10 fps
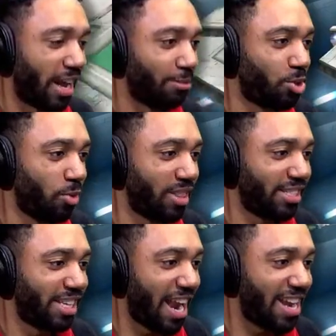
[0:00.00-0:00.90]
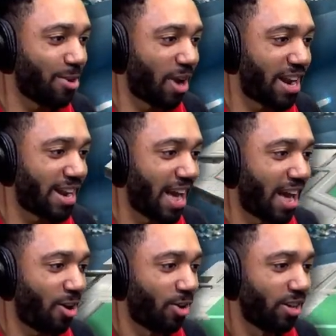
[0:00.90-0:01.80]
I'm doing the JD right
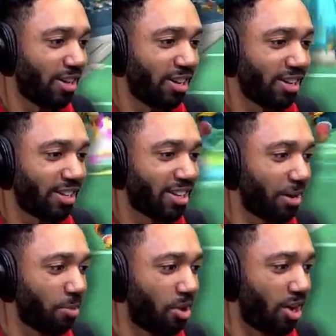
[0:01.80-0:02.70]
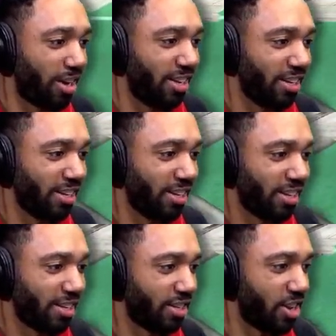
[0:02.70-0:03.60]
now. Come on.
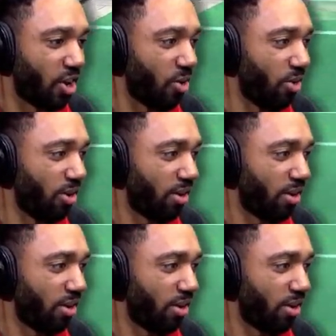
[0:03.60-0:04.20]
No.